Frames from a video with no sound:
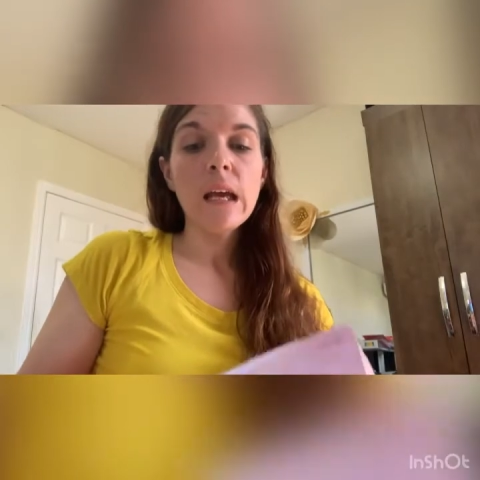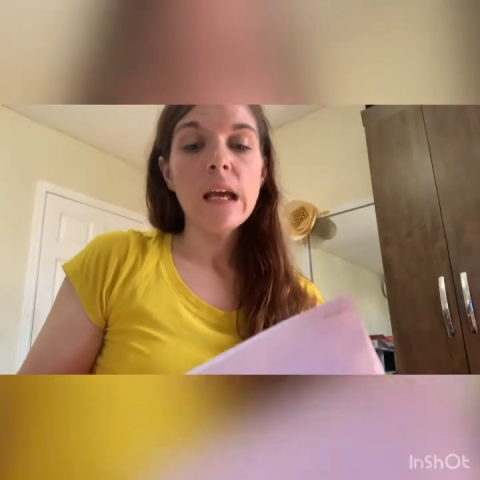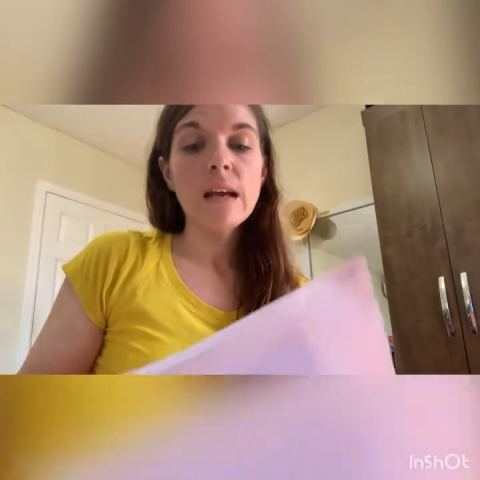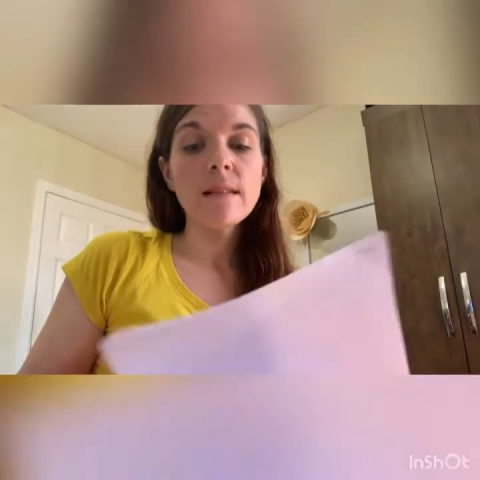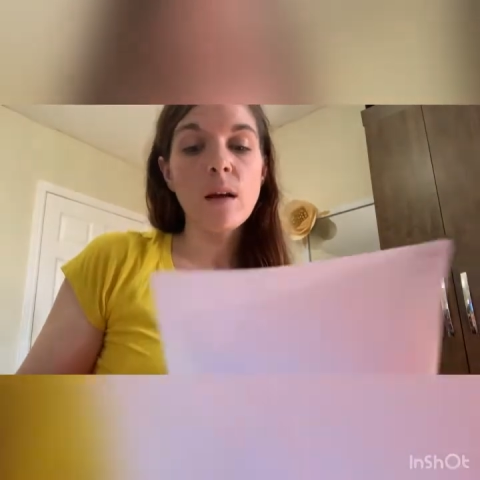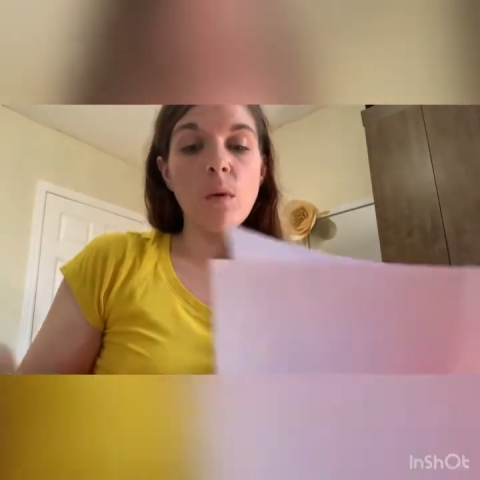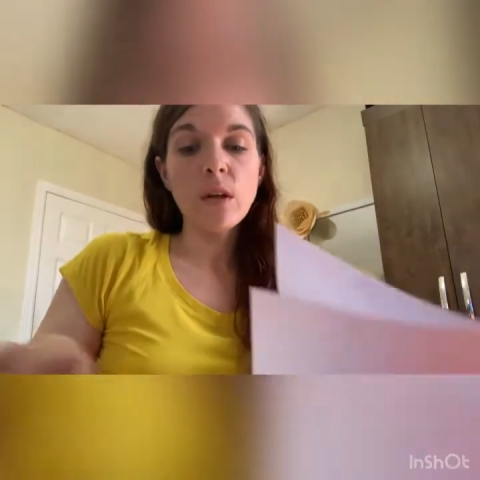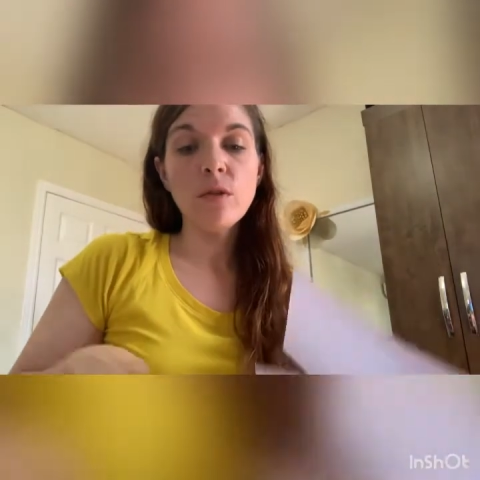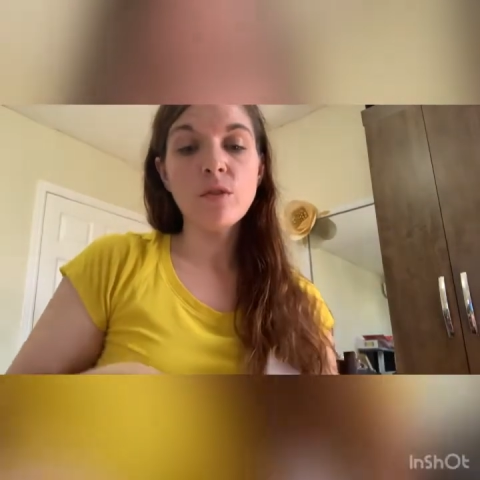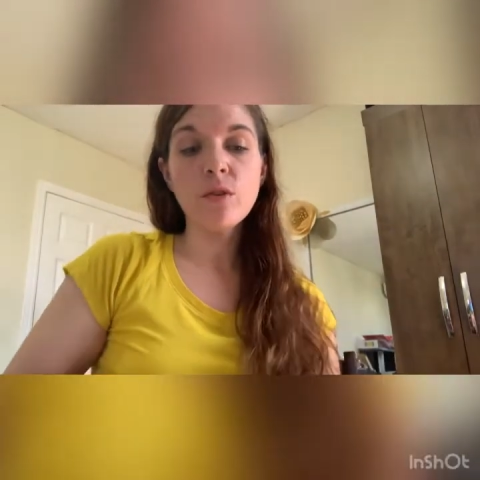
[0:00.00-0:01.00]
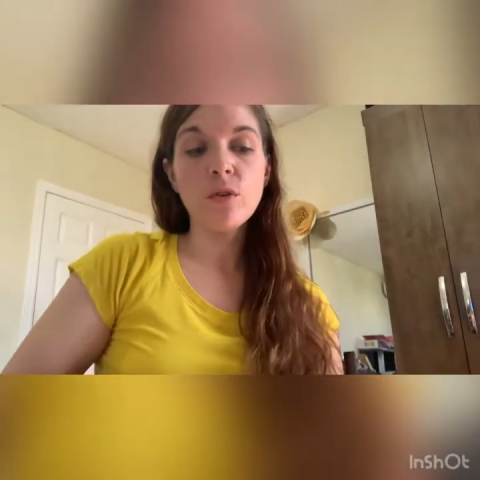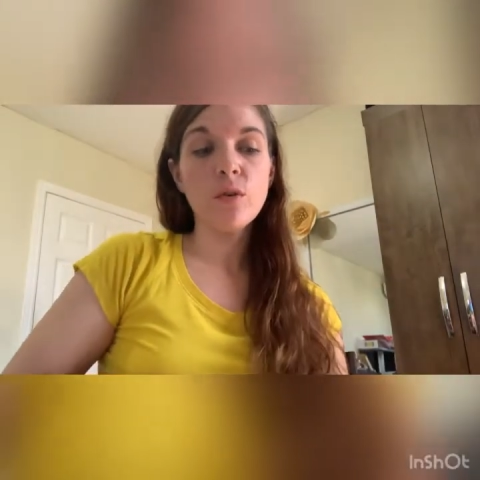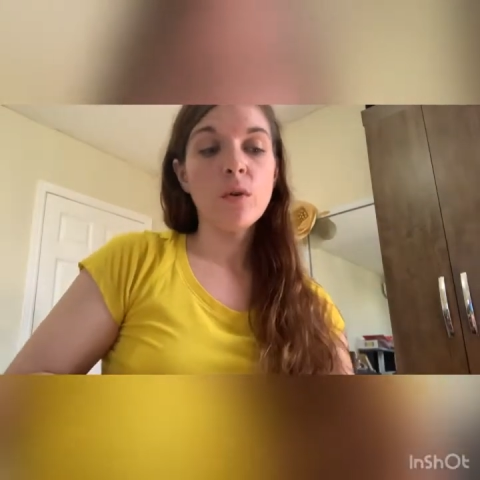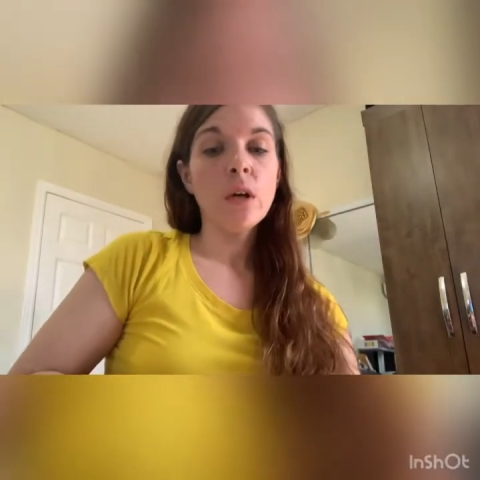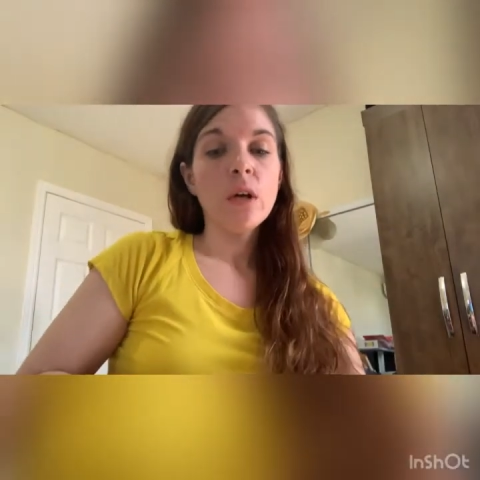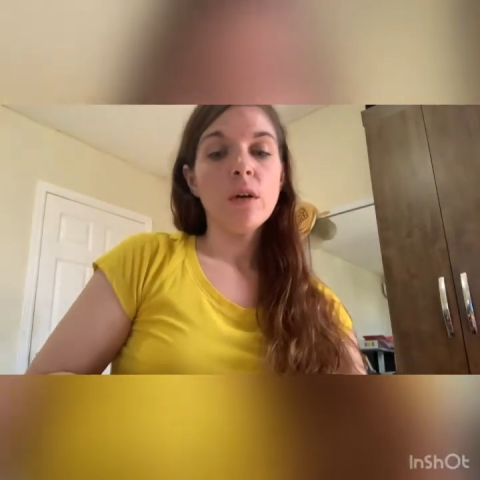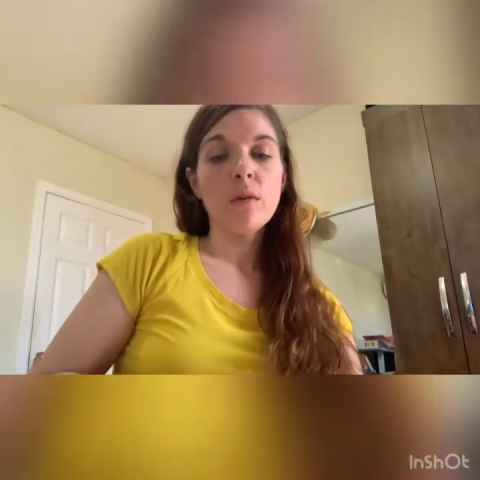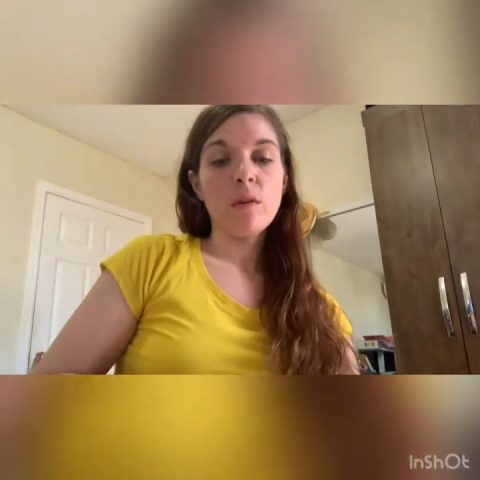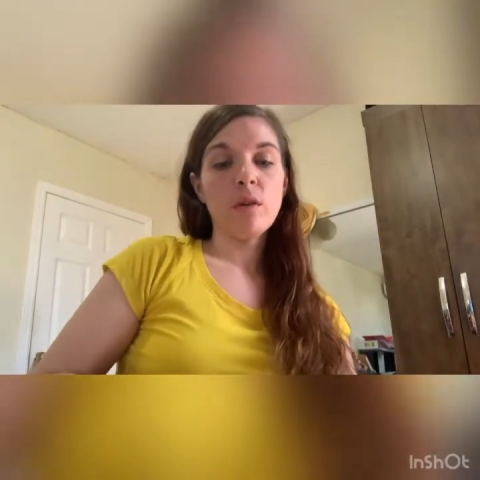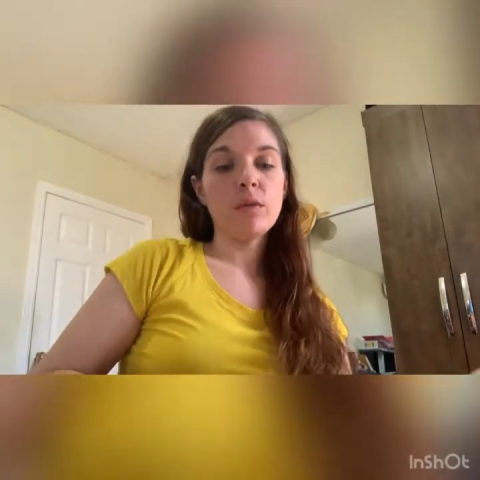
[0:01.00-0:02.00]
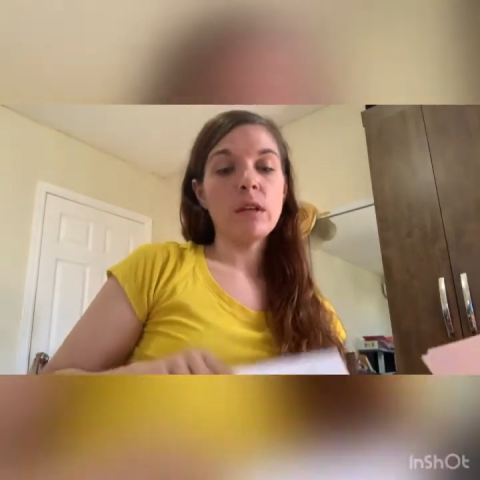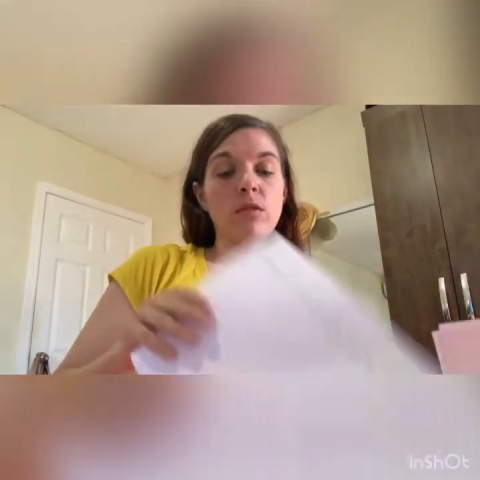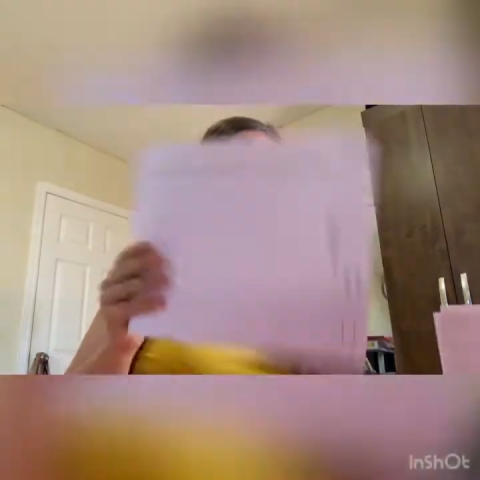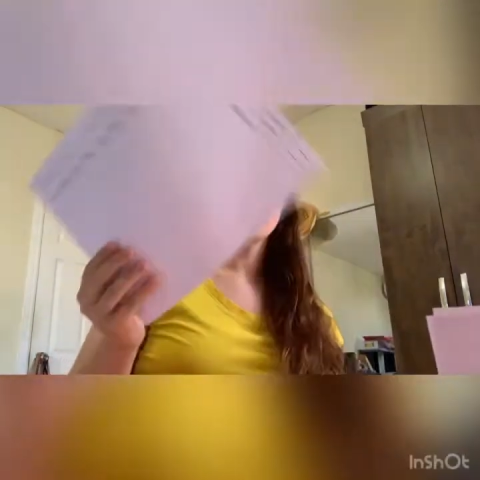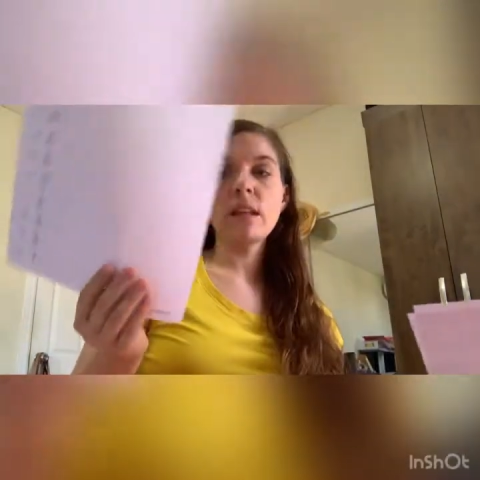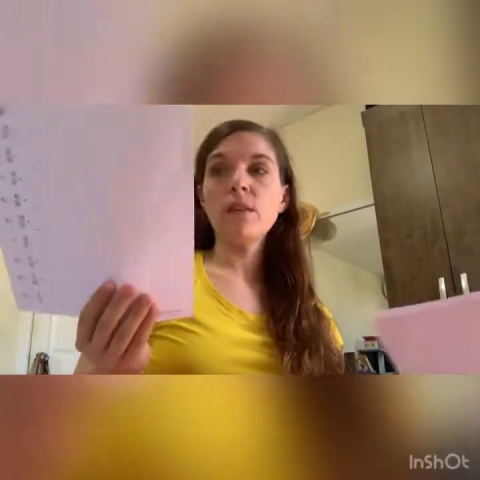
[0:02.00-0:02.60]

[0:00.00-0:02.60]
is I want you to do the reducing